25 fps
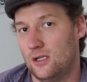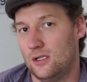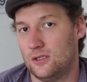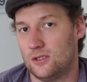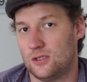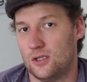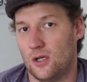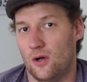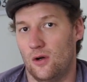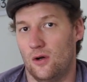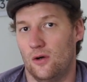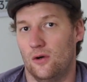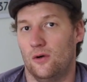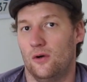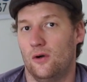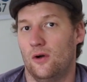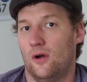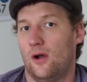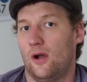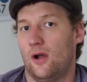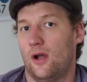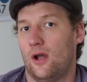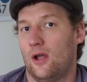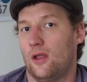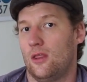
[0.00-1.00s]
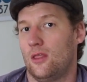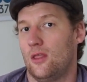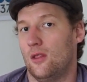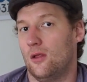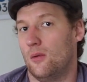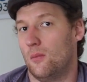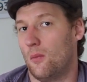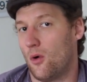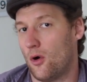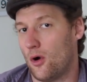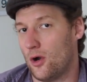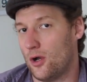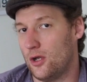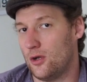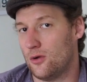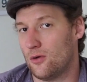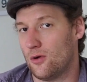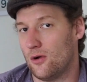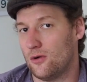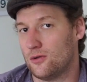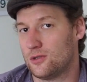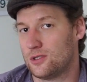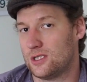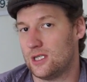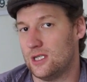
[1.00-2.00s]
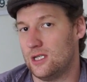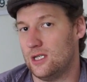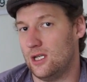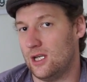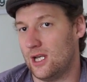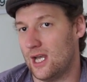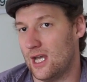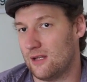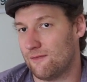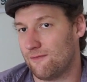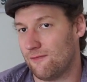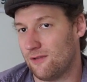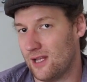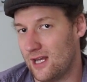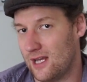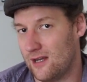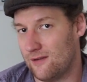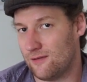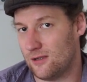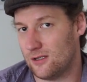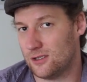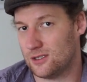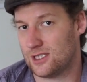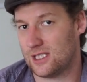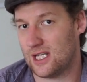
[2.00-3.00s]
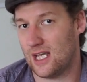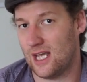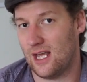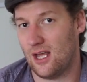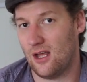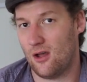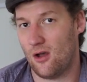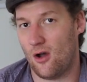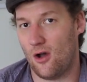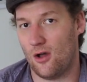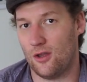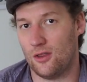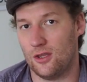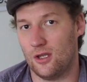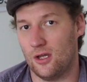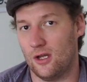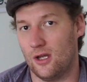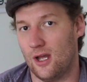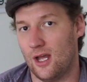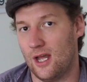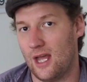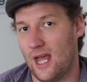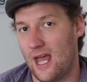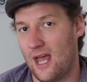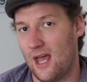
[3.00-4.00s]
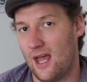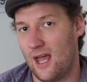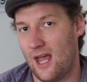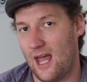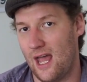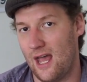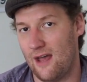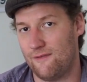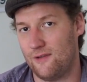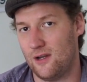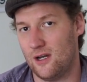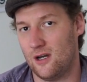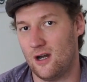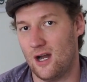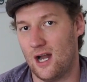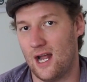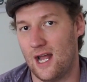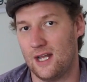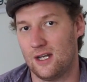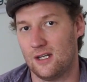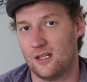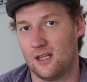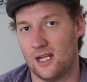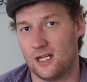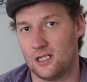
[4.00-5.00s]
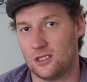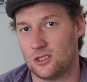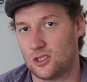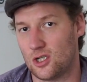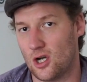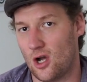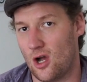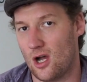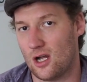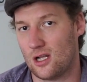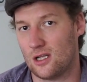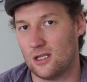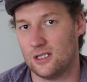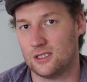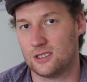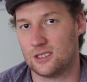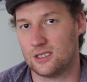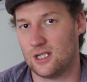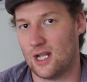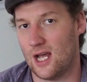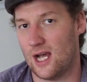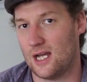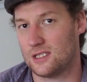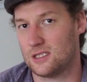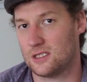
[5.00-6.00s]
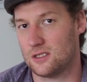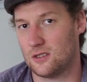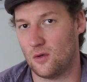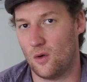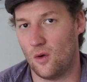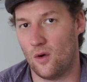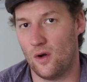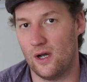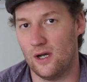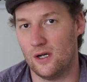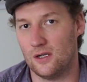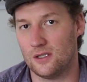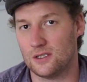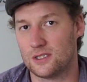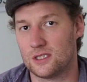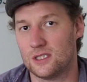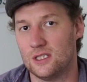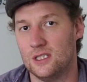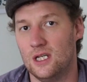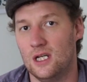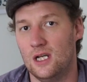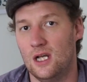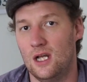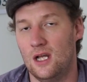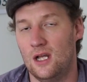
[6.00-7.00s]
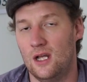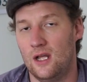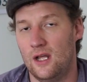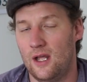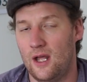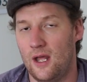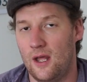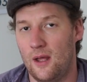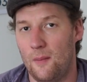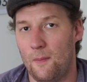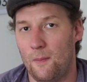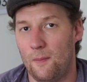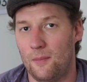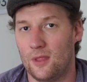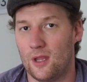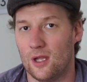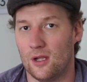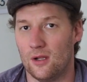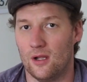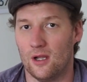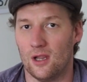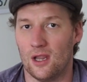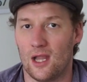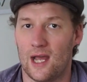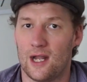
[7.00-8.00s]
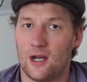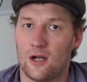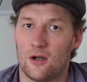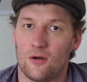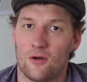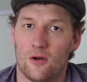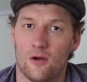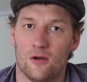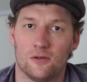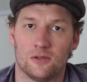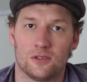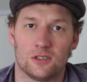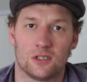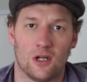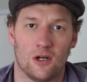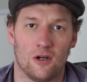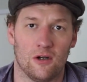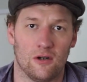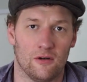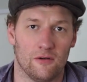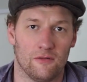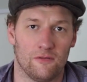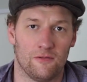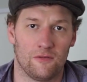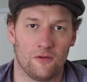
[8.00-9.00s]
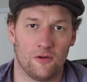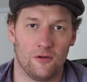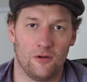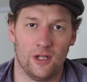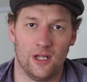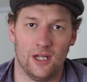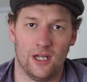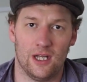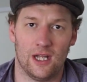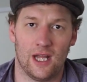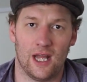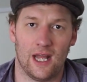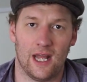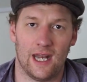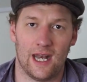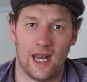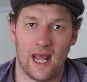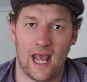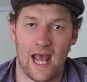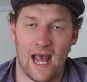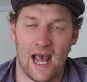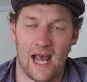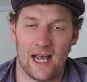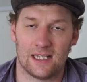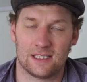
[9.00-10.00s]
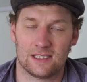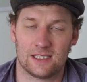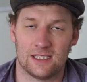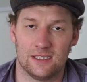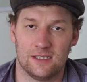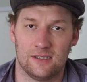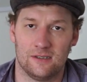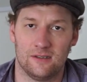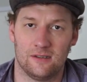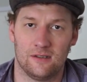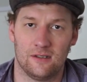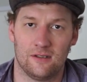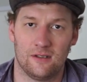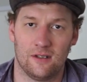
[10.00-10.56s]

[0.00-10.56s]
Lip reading: So the more you roast it, you get flavors on the heavier end, like chocolates, nuts, and oils. The lighter roasts are fruity and acid.